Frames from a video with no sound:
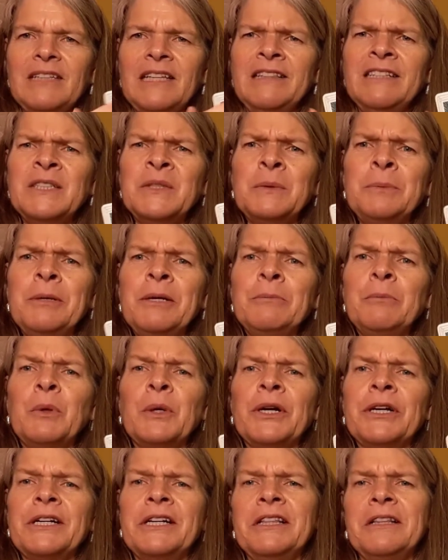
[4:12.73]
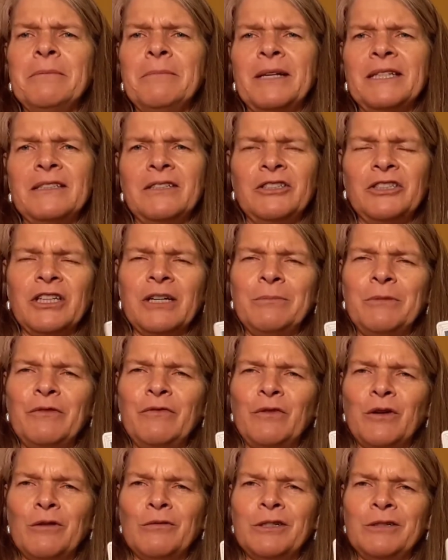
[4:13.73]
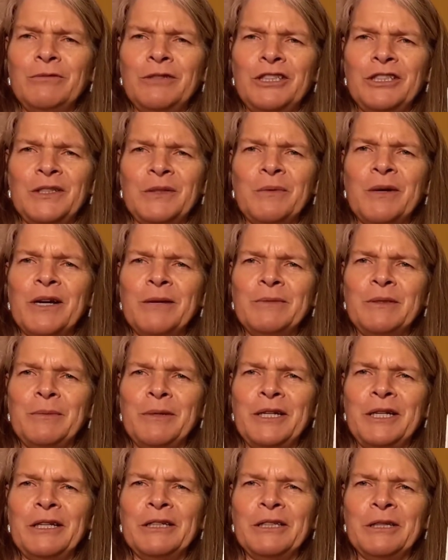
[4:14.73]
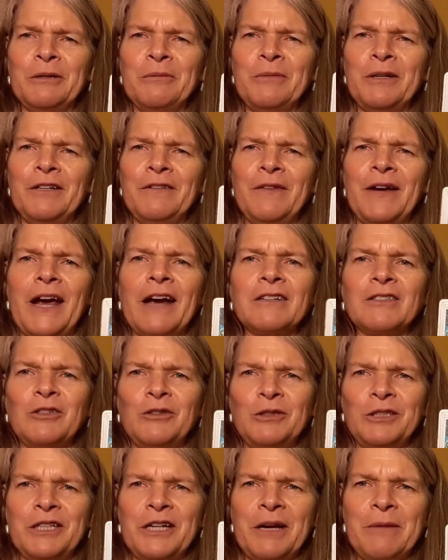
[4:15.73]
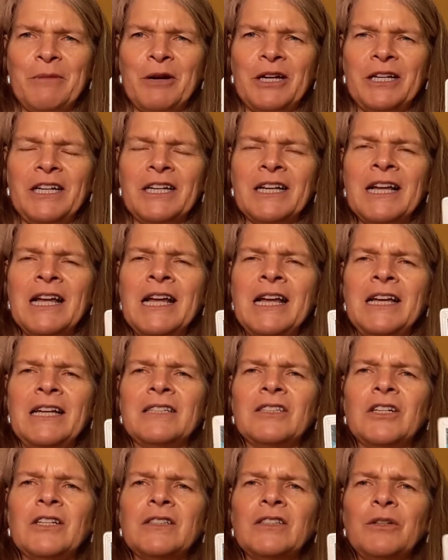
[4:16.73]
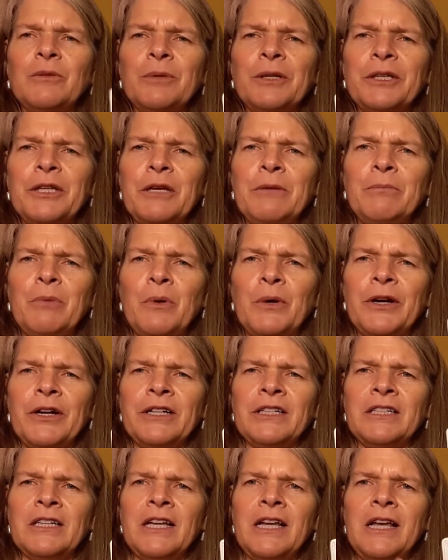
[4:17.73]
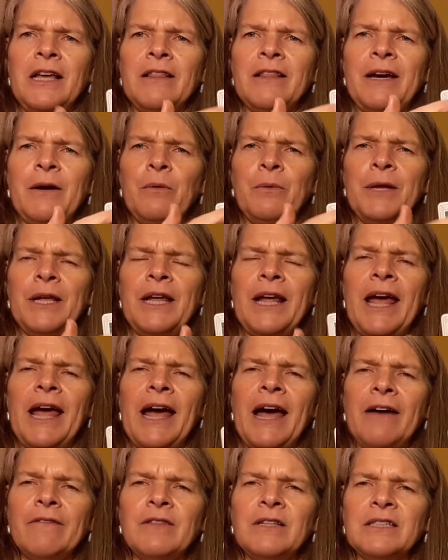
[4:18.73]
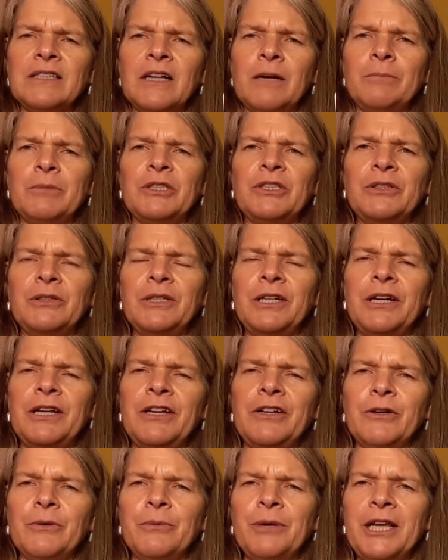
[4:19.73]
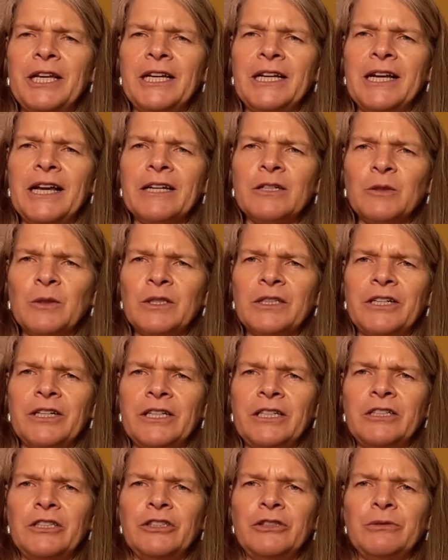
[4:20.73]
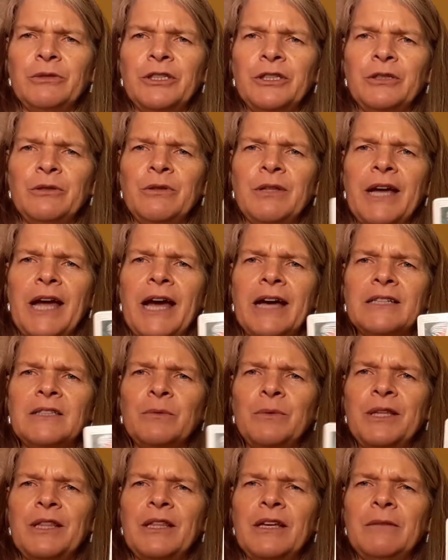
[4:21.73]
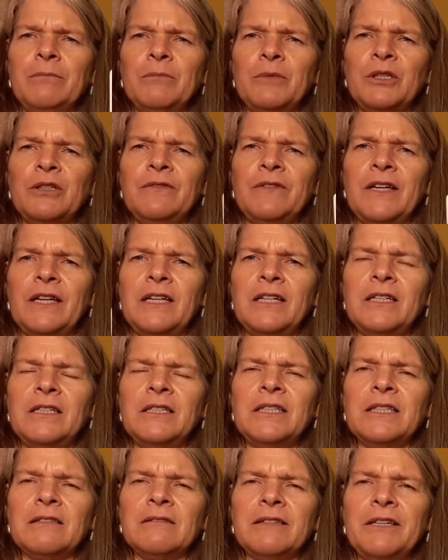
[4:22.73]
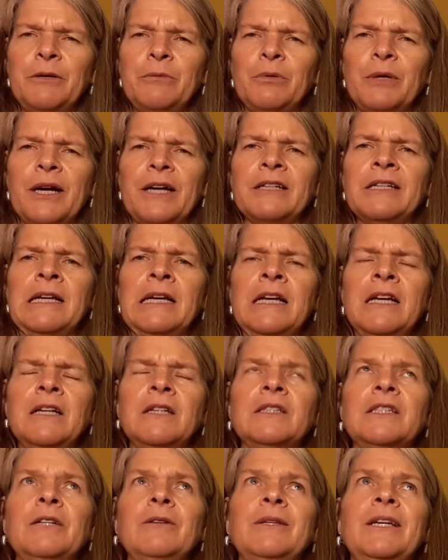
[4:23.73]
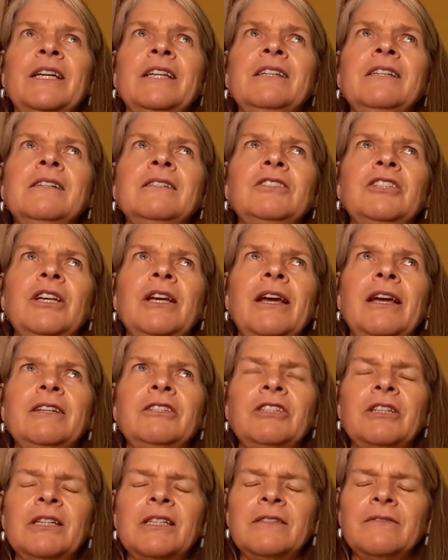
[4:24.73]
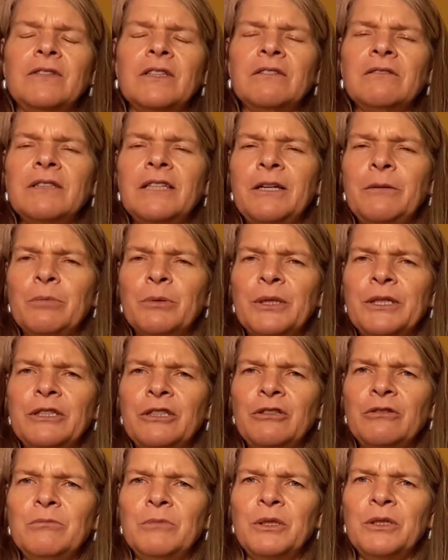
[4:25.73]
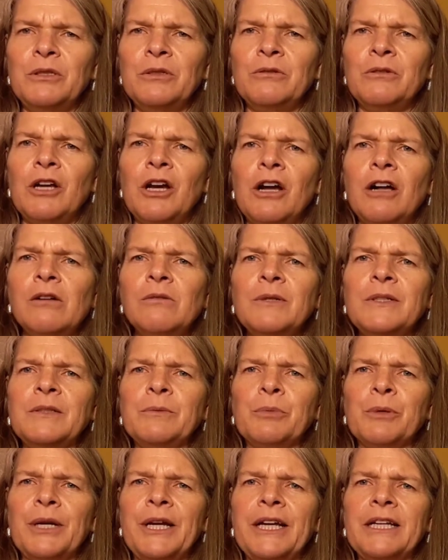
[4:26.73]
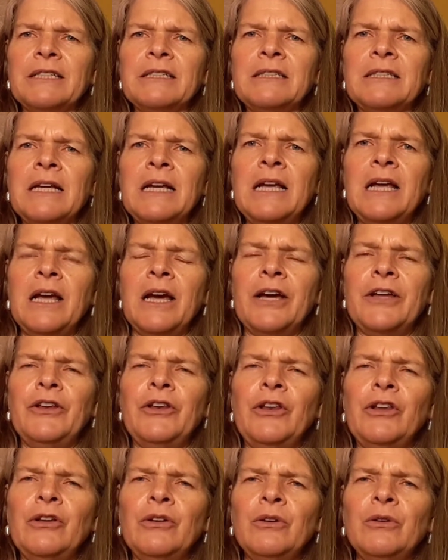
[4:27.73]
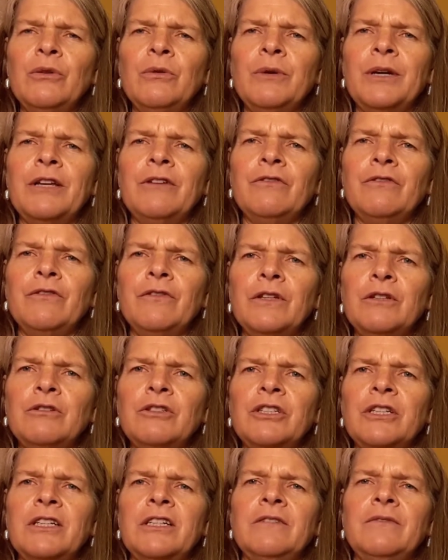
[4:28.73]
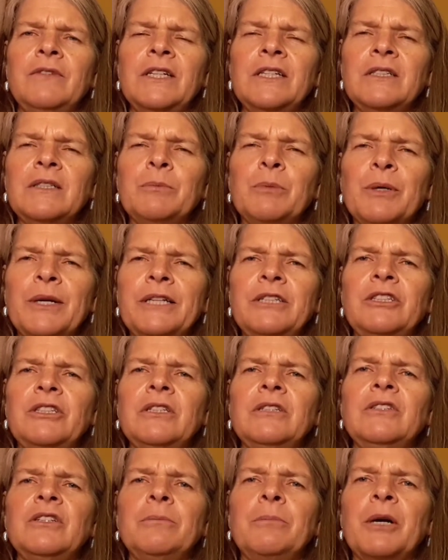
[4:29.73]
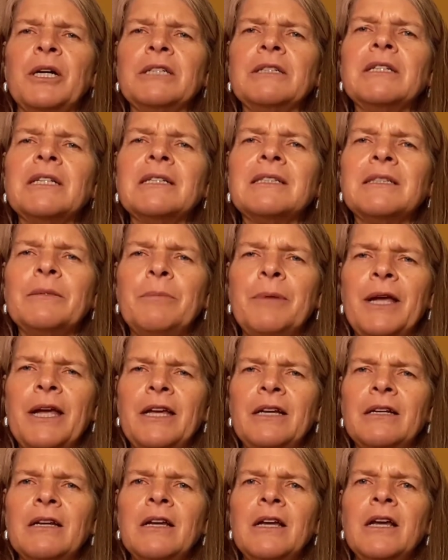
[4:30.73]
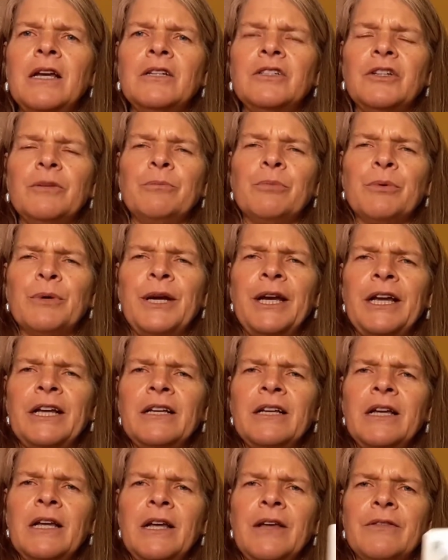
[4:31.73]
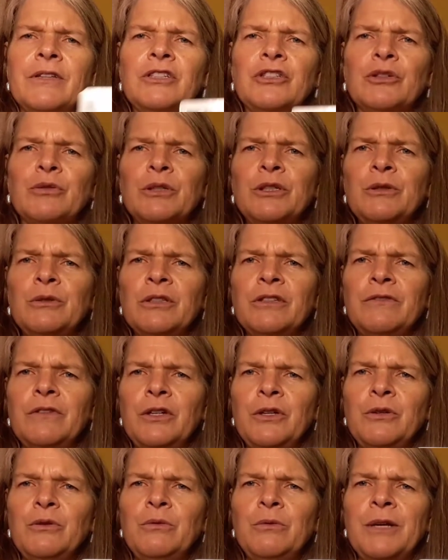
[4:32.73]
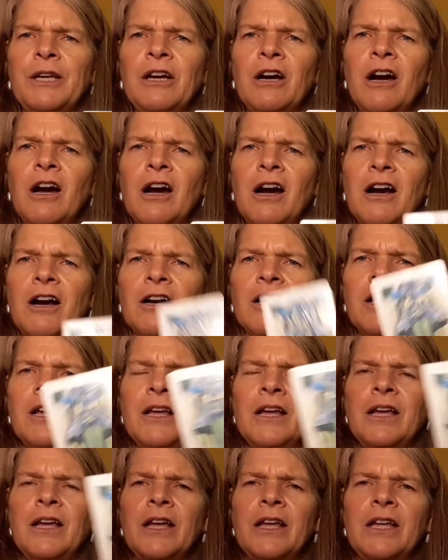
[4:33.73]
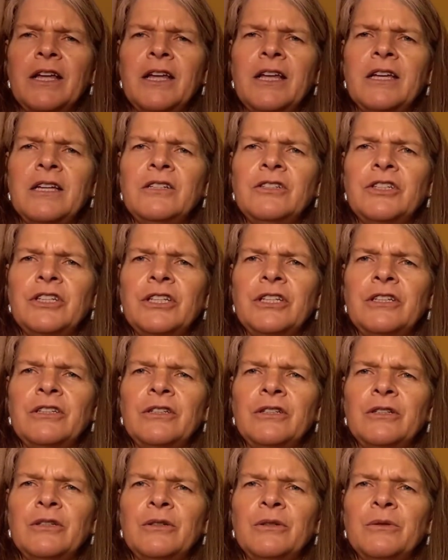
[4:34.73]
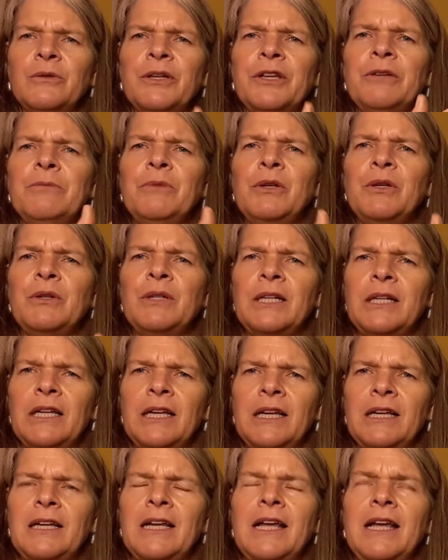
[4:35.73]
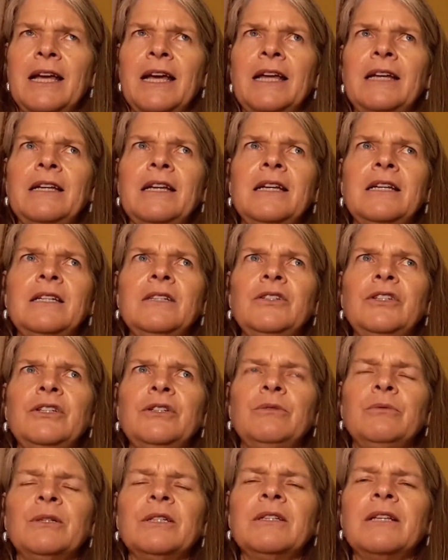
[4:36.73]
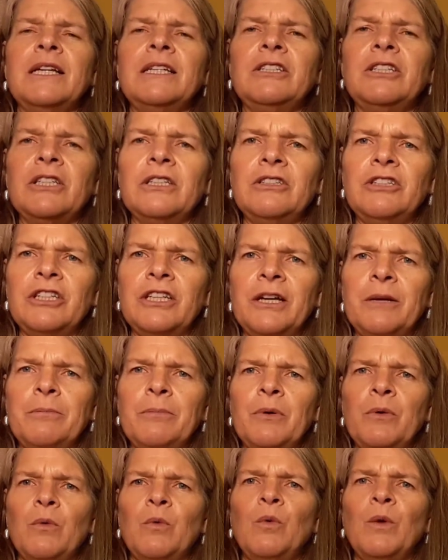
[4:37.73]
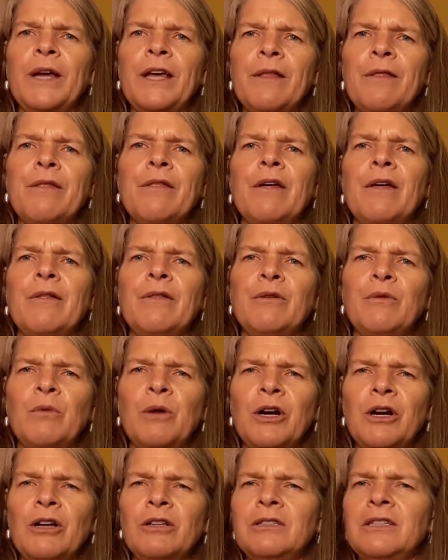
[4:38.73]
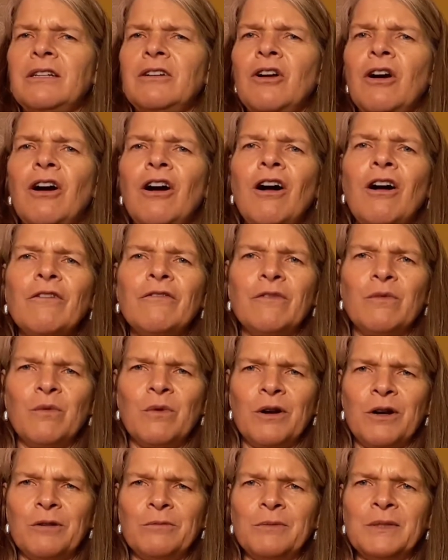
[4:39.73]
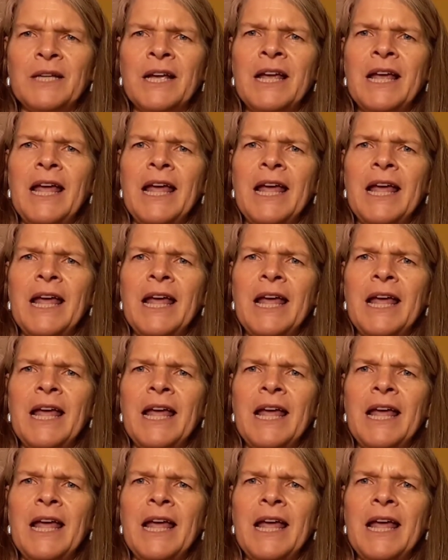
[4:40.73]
This will be important in the message coming forward, which is why I'm spending a little bit of extra time on it. It's also really important that we have this opportunity to reconnect with our inner truth as we then move into Libra. So the initiation of the Libra new moon always brings a new infusion of inspiration to participate, to bring the truth of who we are into community and into relationship with the world in all forms.